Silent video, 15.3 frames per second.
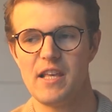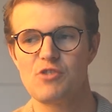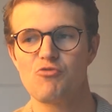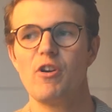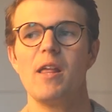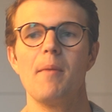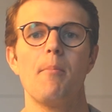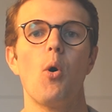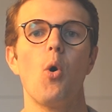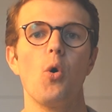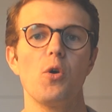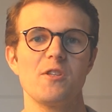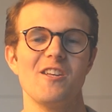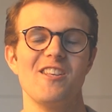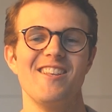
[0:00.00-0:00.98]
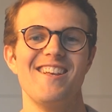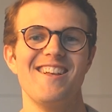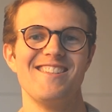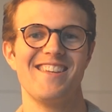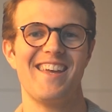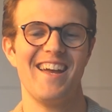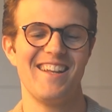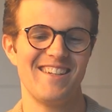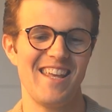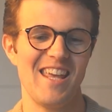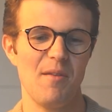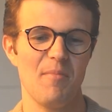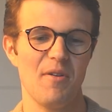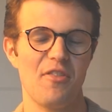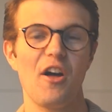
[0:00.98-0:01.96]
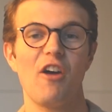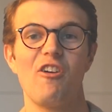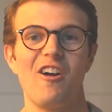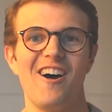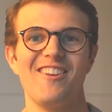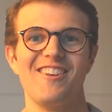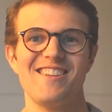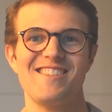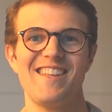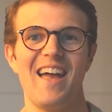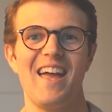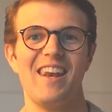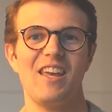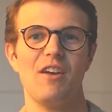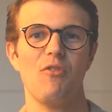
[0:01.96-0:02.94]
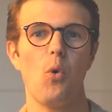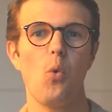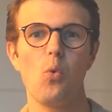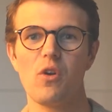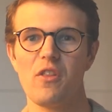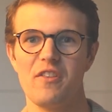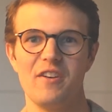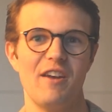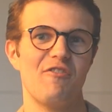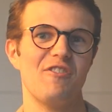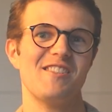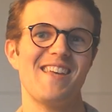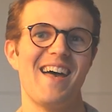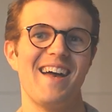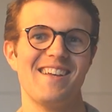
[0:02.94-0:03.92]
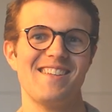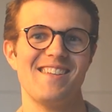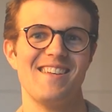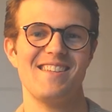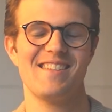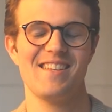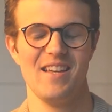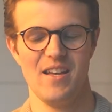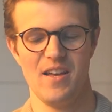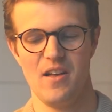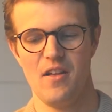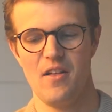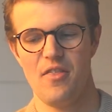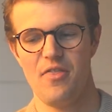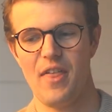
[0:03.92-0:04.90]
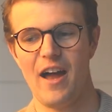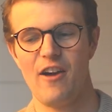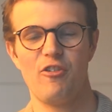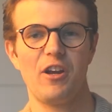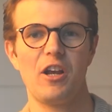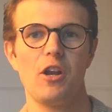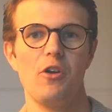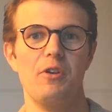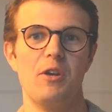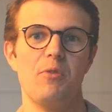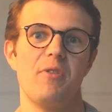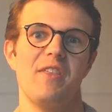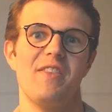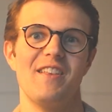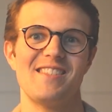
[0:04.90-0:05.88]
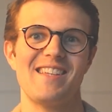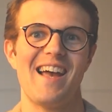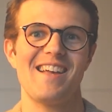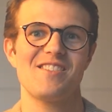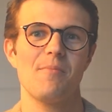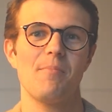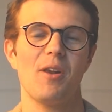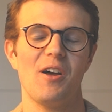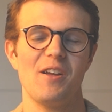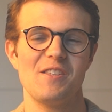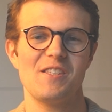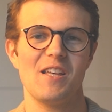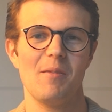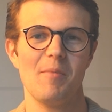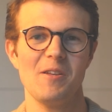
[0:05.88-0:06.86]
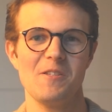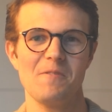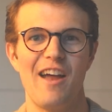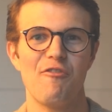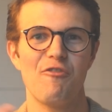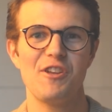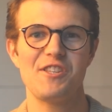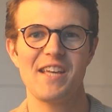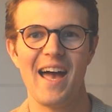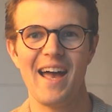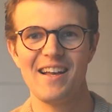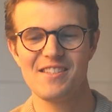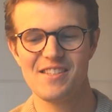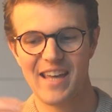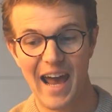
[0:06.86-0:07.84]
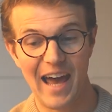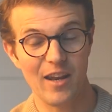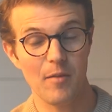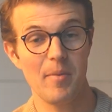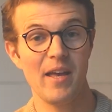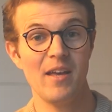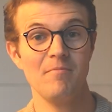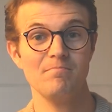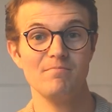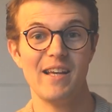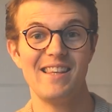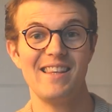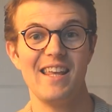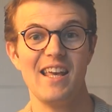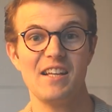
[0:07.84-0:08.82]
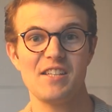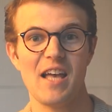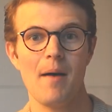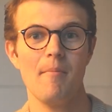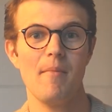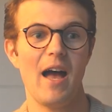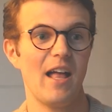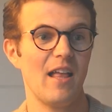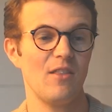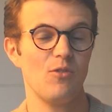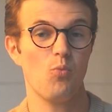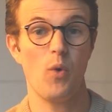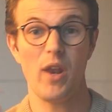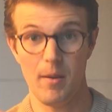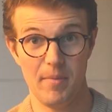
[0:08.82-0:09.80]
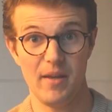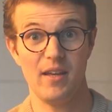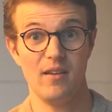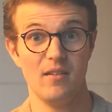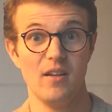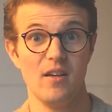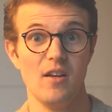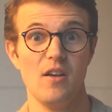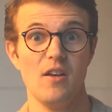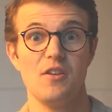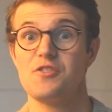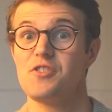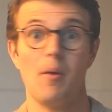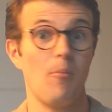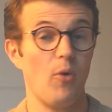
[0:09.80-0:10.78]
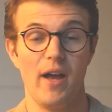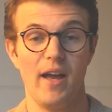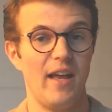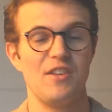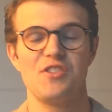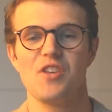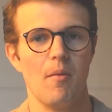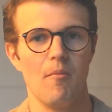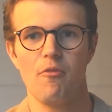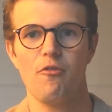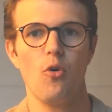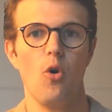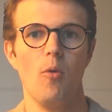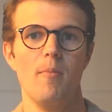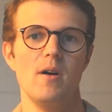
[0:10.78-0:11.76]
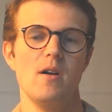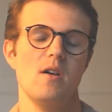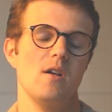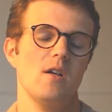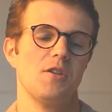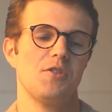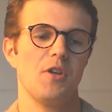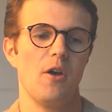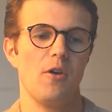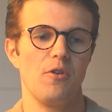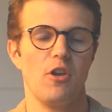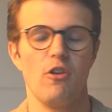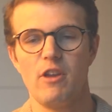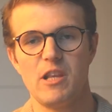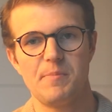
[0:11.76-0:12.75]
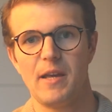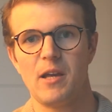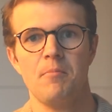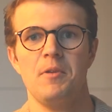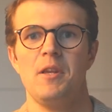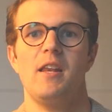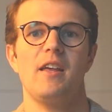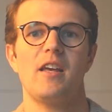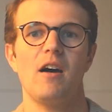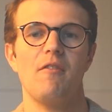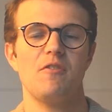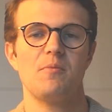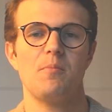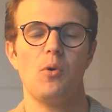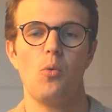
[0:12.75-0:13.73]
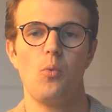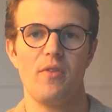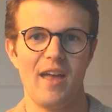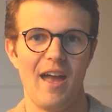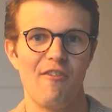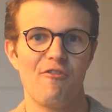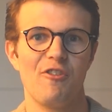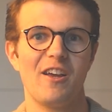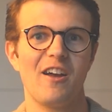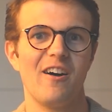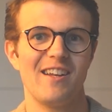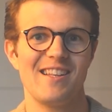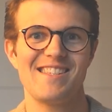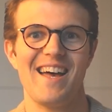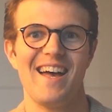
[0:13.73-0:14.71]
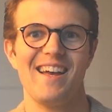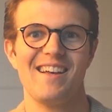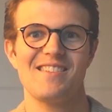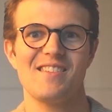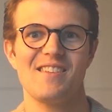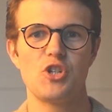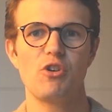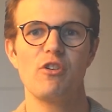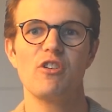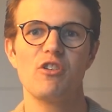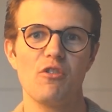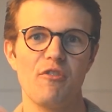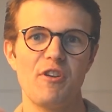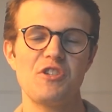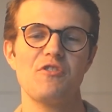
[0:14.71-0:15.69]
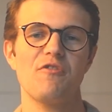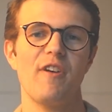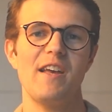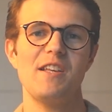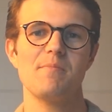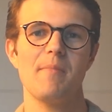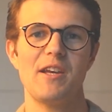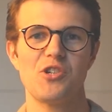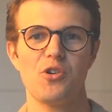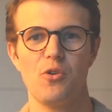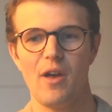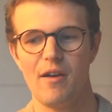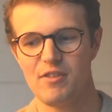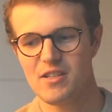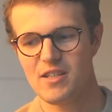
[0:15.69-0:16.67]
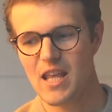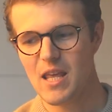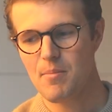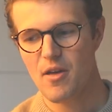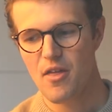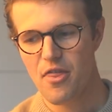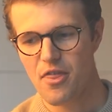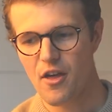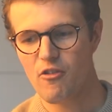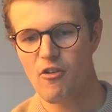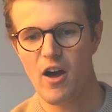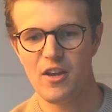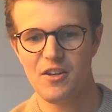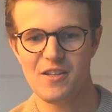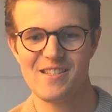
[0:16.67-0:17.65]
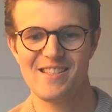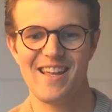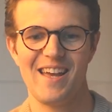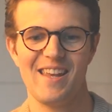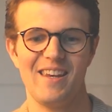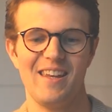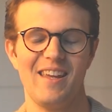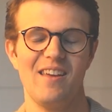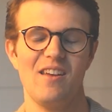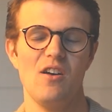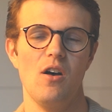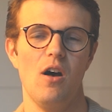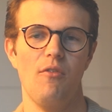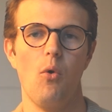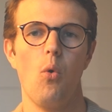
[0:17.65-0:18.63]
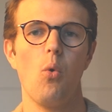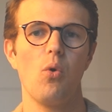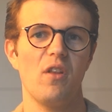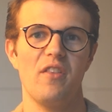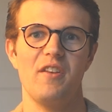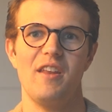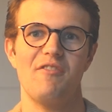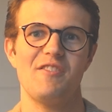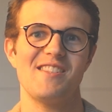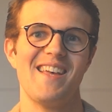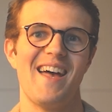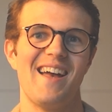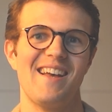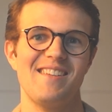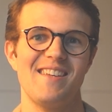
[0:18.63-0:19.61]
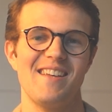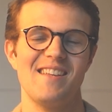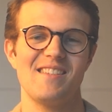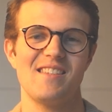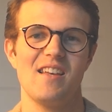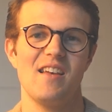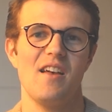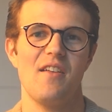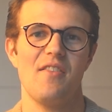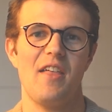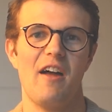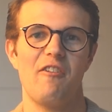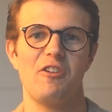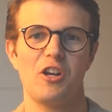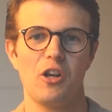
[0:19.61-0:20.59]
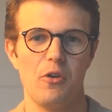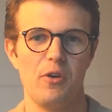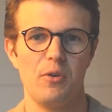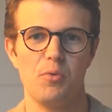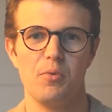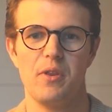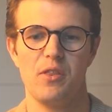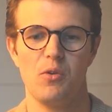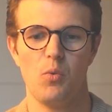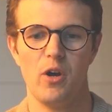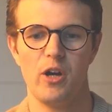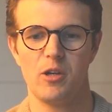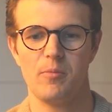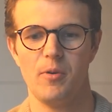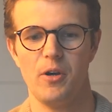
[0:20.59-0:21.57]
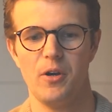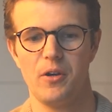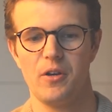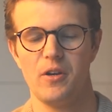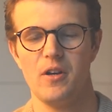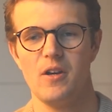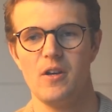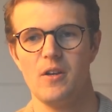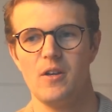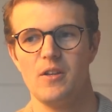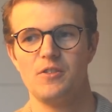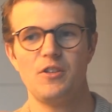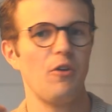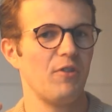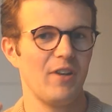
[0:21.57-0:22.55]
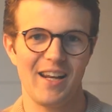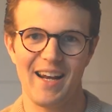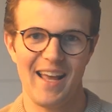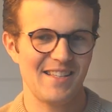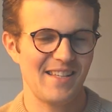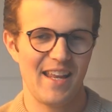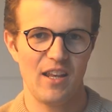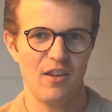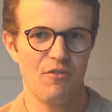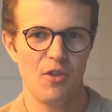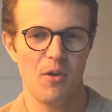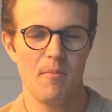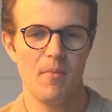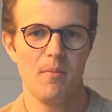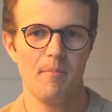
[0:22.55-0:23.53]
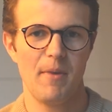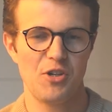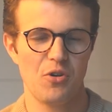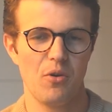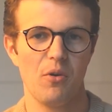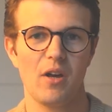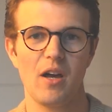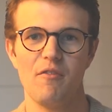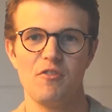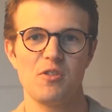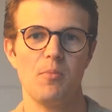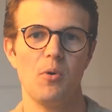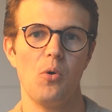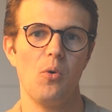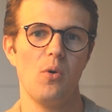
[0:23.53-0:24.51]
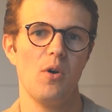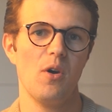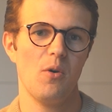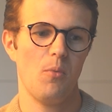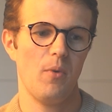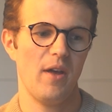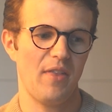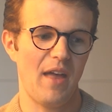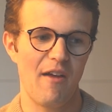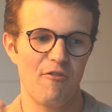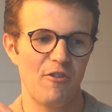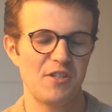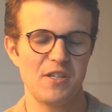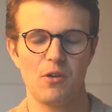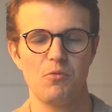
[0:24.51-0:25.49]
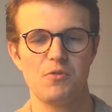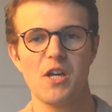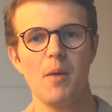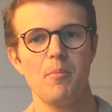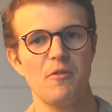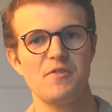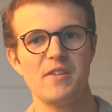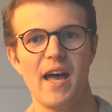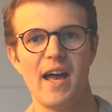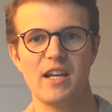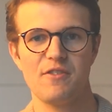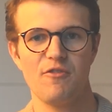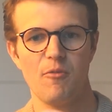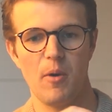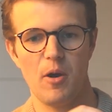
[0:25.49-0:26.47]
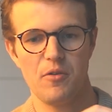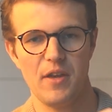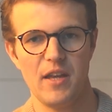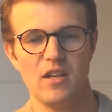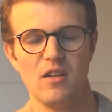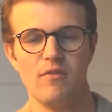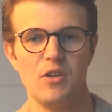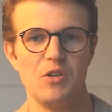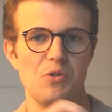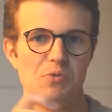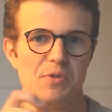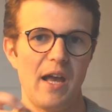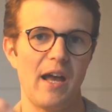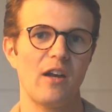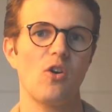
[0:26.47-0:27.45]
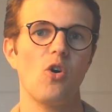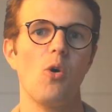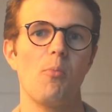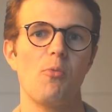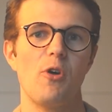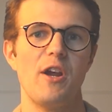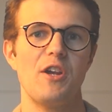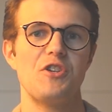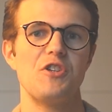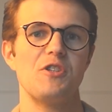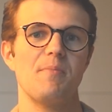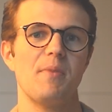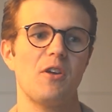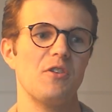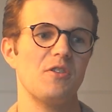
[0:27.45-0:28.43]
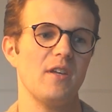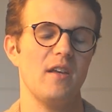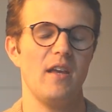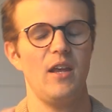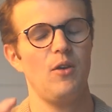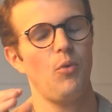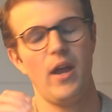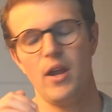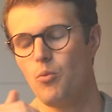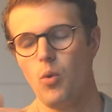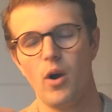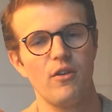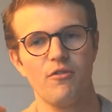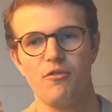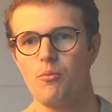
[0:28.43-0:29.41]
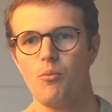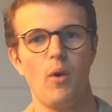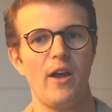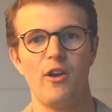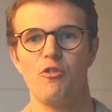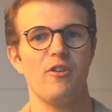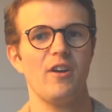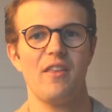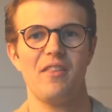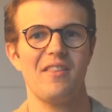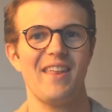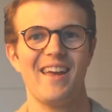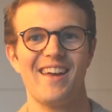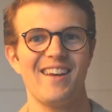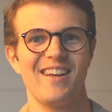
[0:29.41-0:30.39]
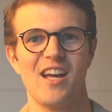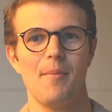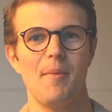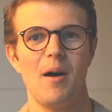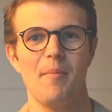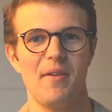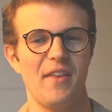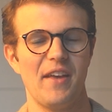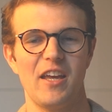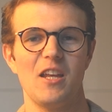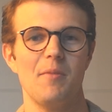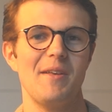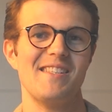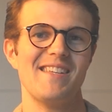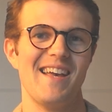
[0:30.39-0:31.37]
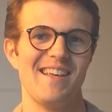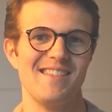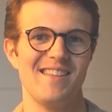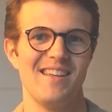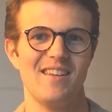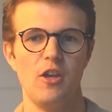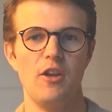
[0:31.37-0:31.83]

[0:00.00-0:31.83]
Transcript: It's really important to get a deep, thorough understanding of all of the different taxes that are included within the tax compliance syllabus. Every tax can appear in the exam and will appear somewhere in some form. So you need to be completely comfortable with every kind of tax. During your revision phase, make sure you have a deep, thorough understanding of all of the different taxes that are included within the workbook. Don't neglect any of them. Make sure you're comfortable with every single type of tax for both individuals and corporations, because in one way or another they're going to come up and they're going to be tested.